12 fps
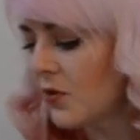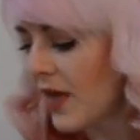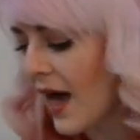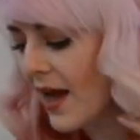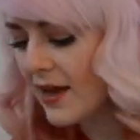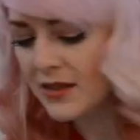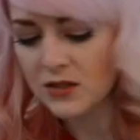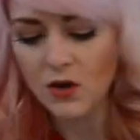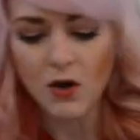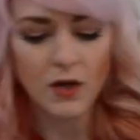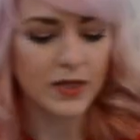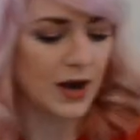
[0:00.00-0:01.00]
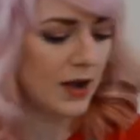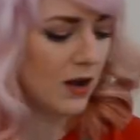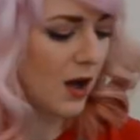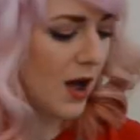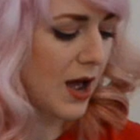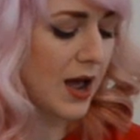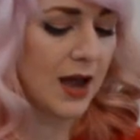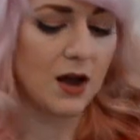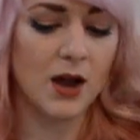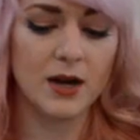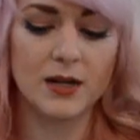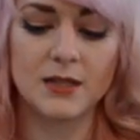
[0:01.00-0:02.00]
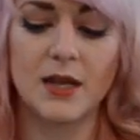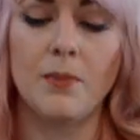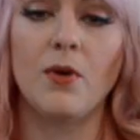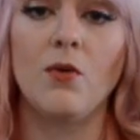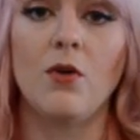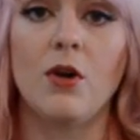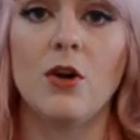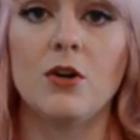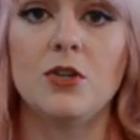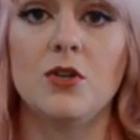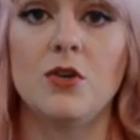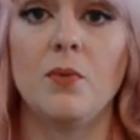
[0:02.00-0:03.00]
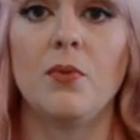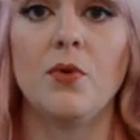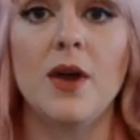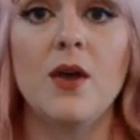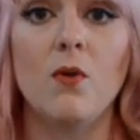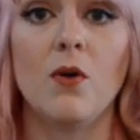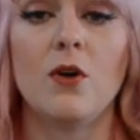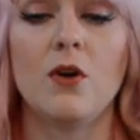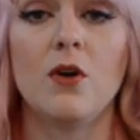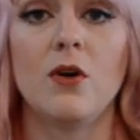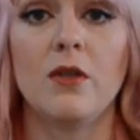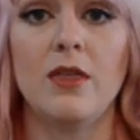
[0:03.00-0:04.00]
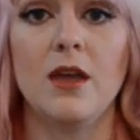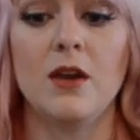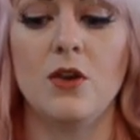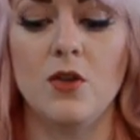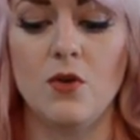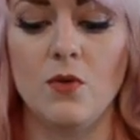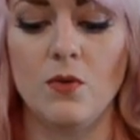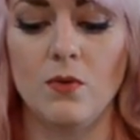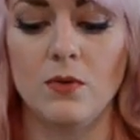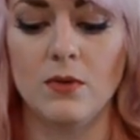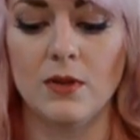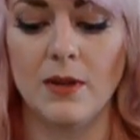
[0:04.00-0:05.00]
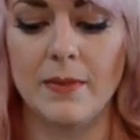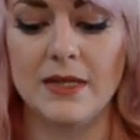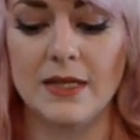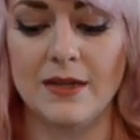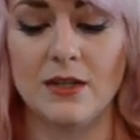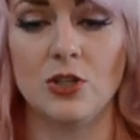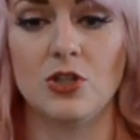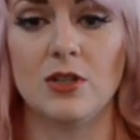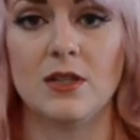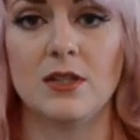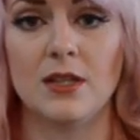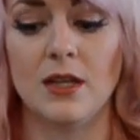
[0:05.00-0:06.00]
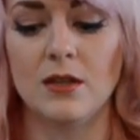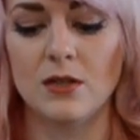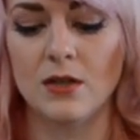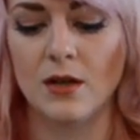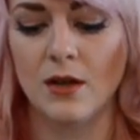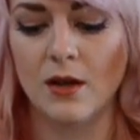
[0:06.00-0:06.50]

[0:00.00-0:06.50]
that is all that I got. I got in a separate order to pre-order the new limited edition scent.